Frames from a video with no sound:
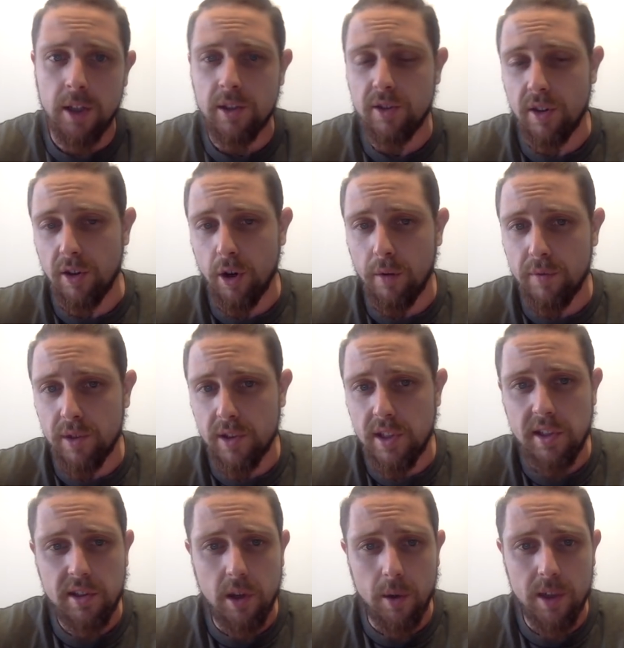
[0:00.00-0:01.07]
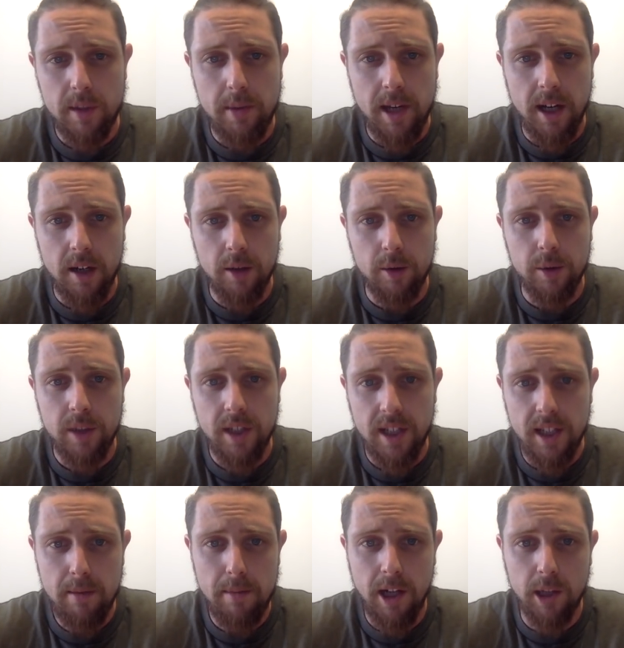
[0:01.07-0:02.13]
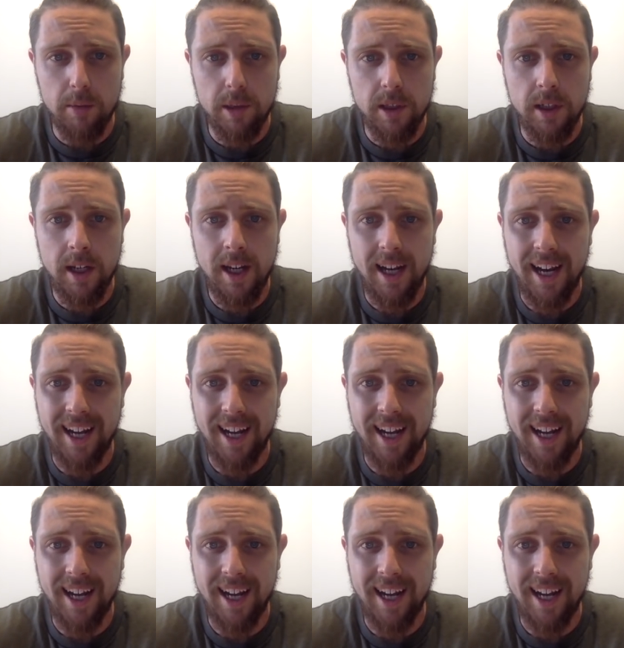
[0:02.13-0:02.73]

So the conference is going to be held in Melbourne